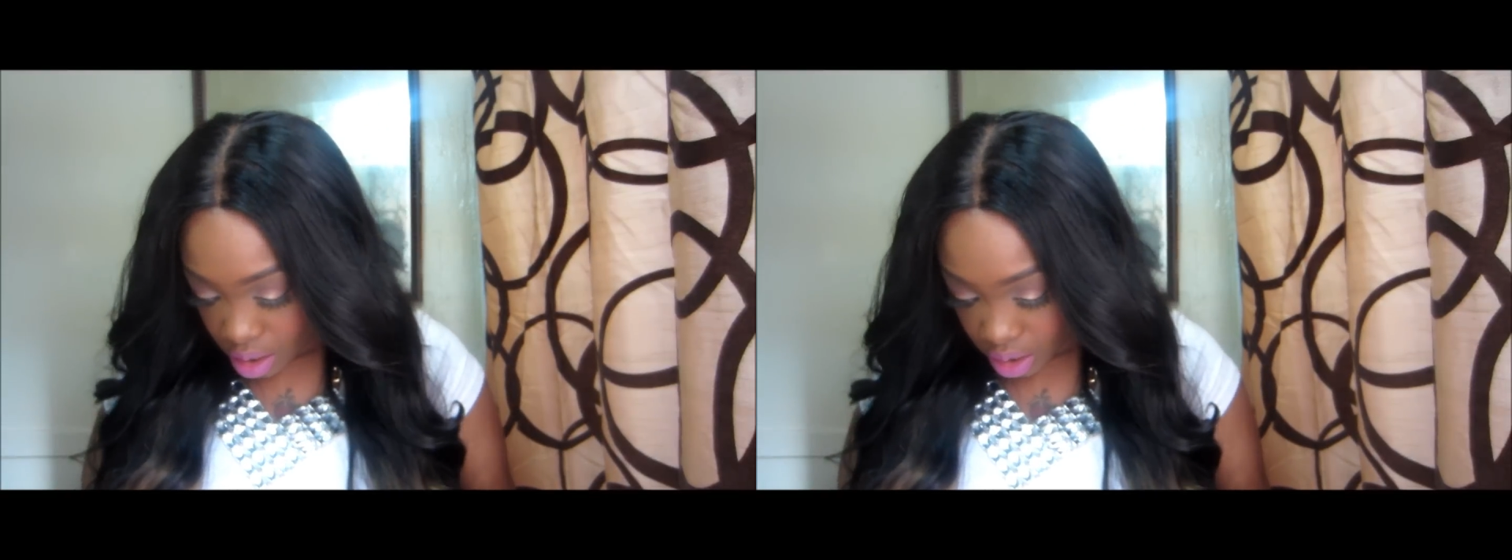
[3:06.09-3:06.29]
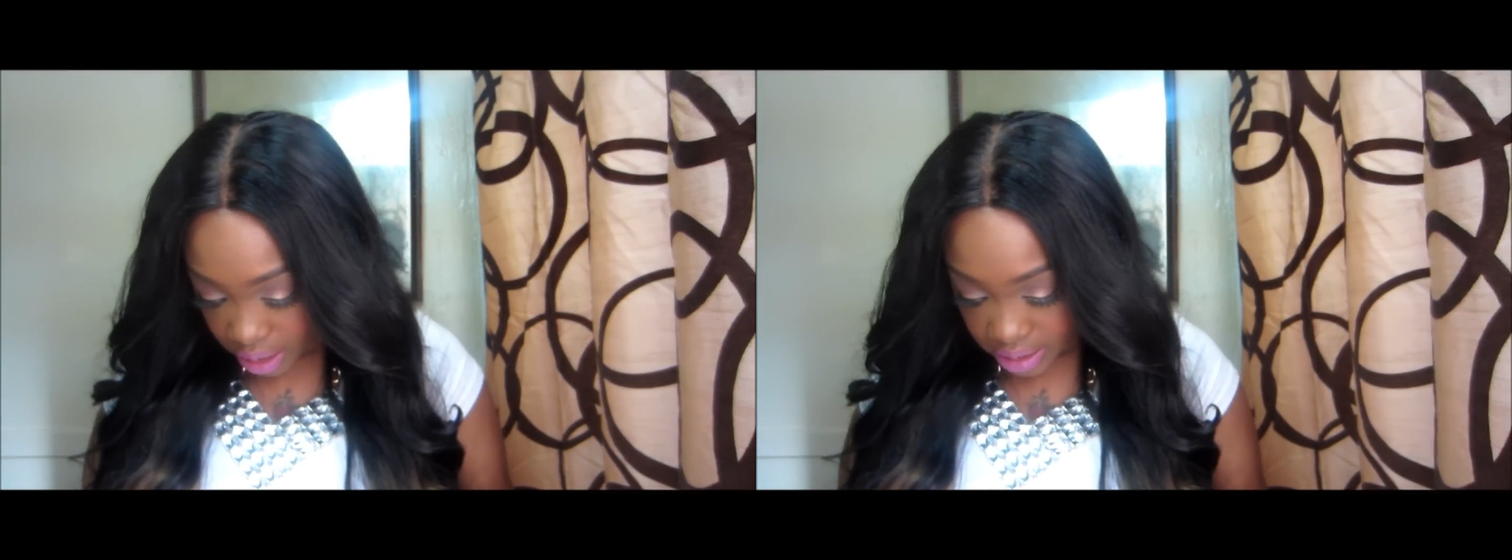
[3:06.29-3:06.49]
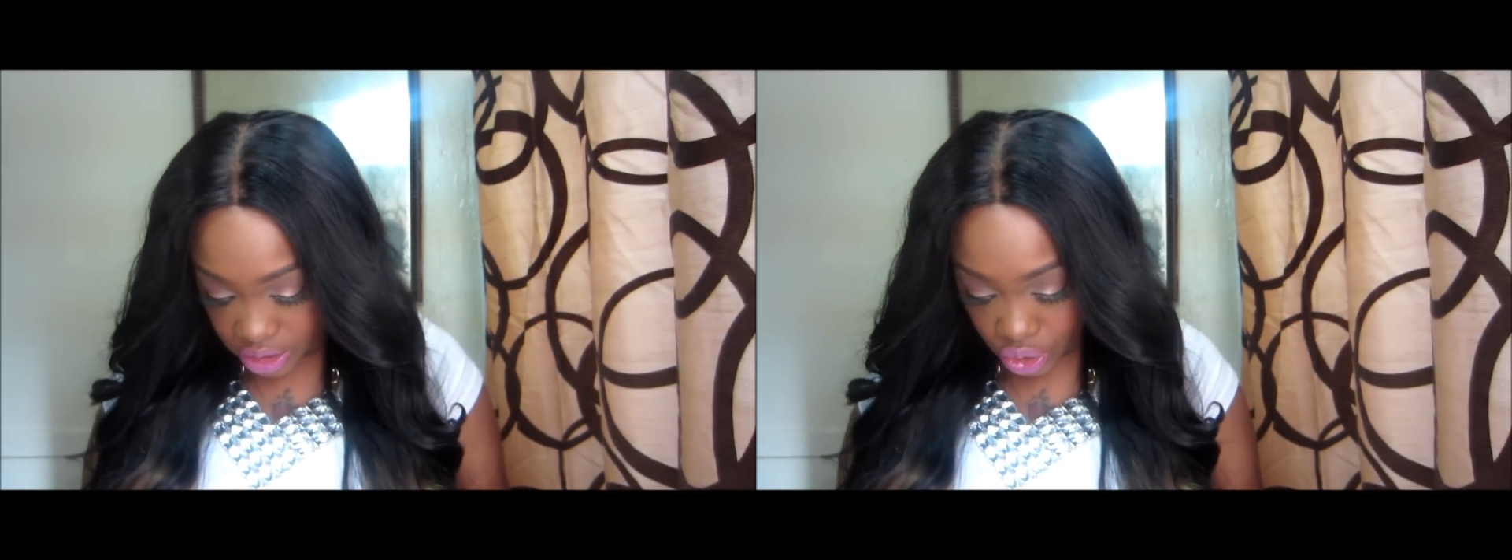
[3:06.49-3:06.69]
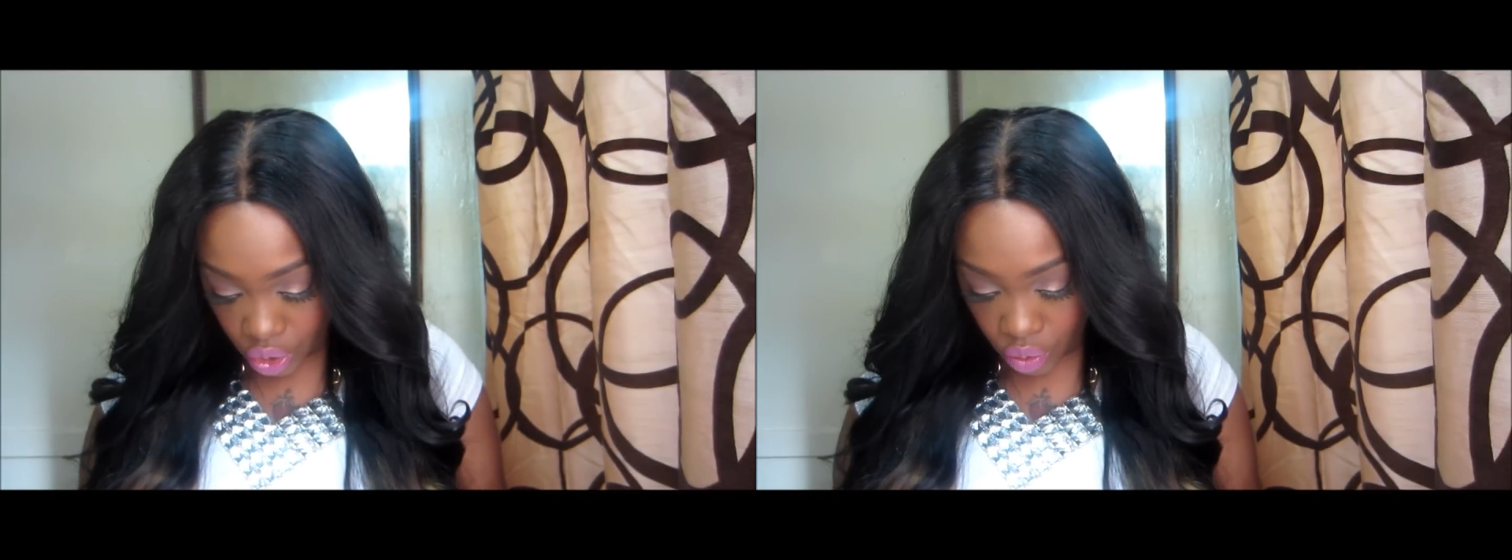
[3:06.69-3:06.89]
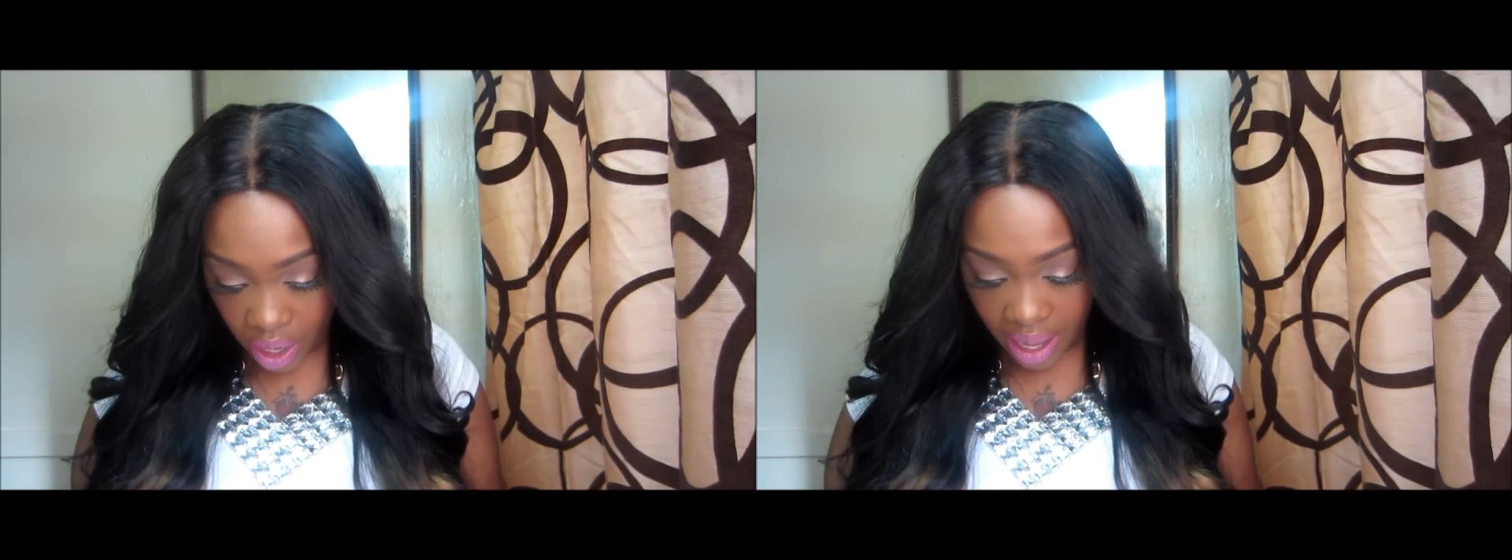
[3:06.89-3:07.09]
Okay,
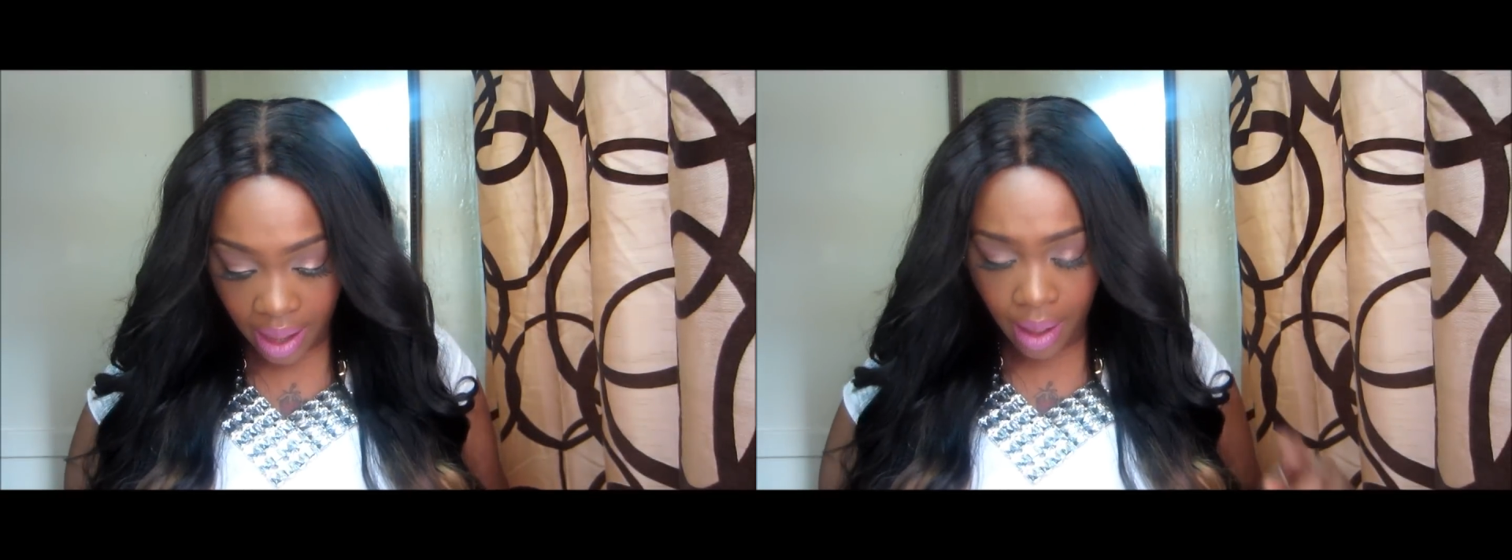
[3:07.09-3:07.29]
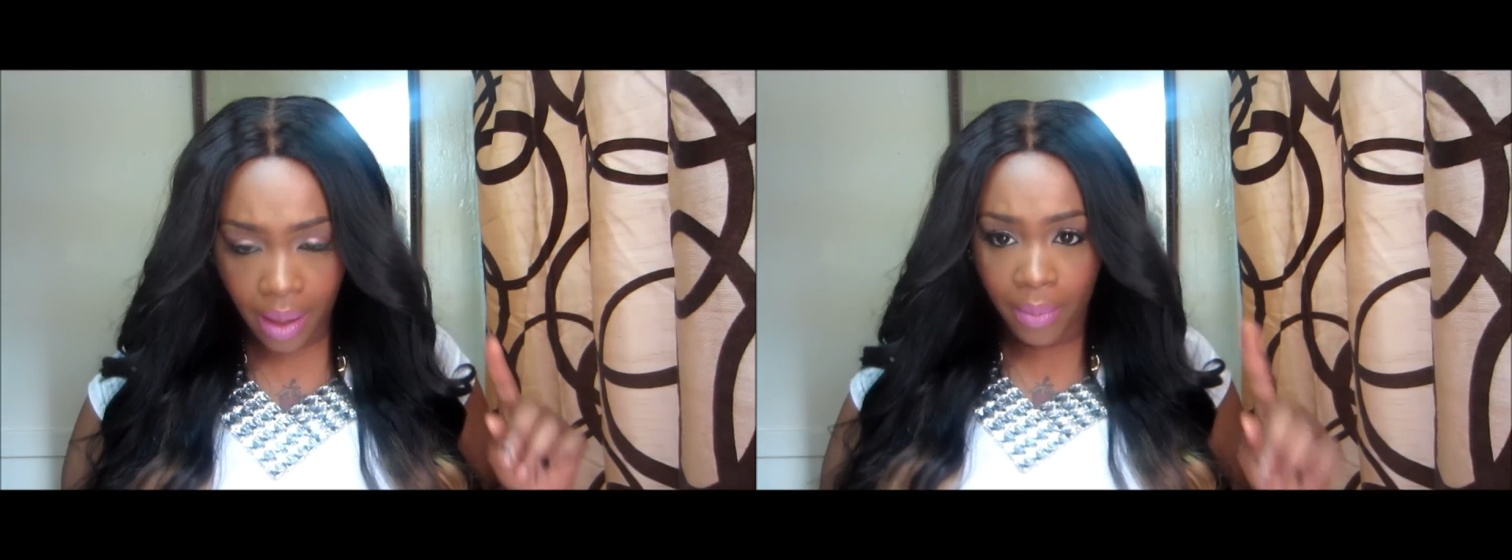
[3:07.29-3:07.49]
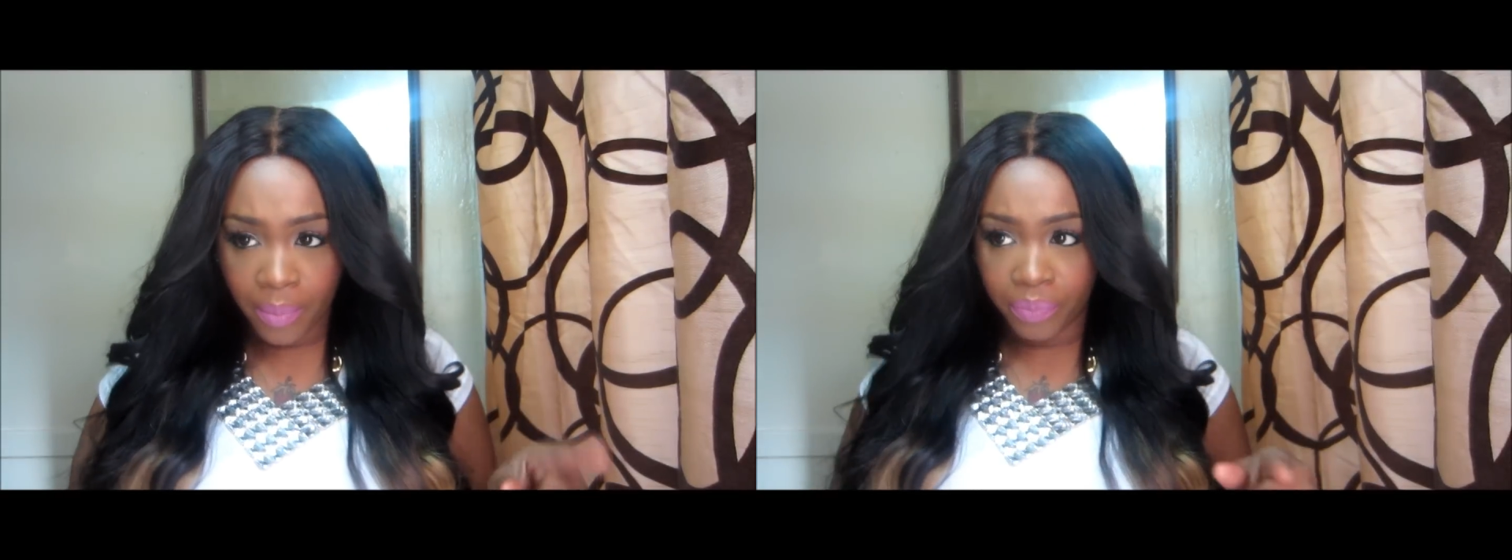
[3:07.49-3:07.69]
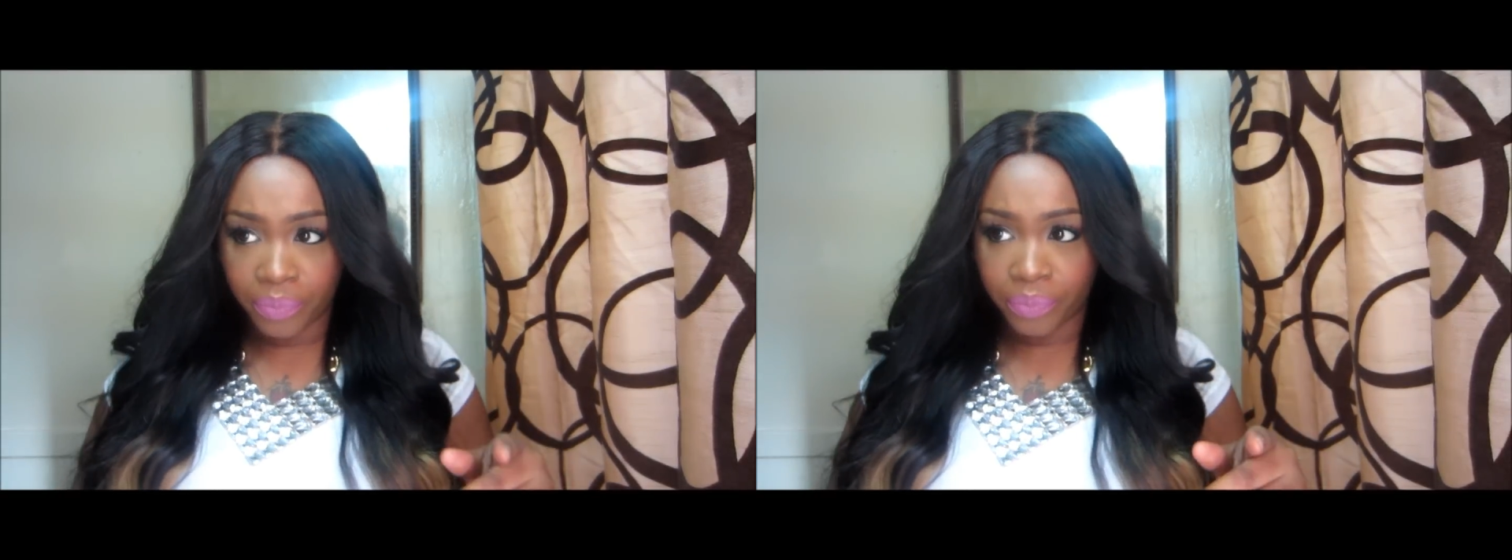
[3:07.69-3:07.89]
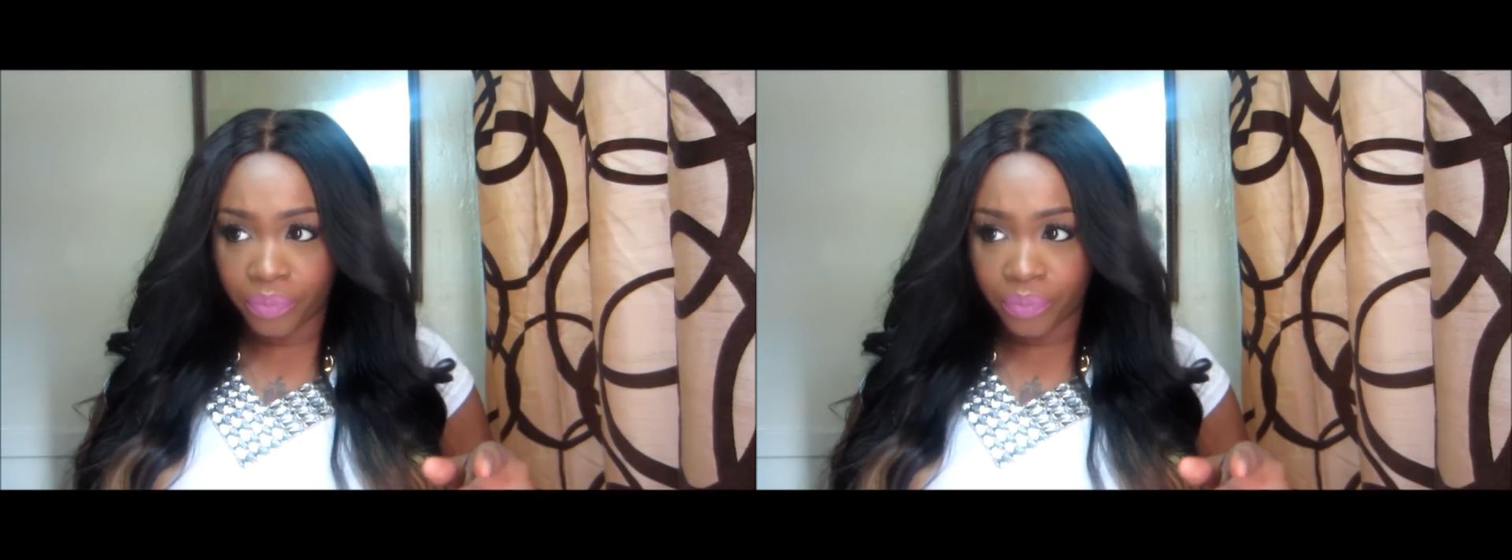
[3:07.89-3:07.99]
so um,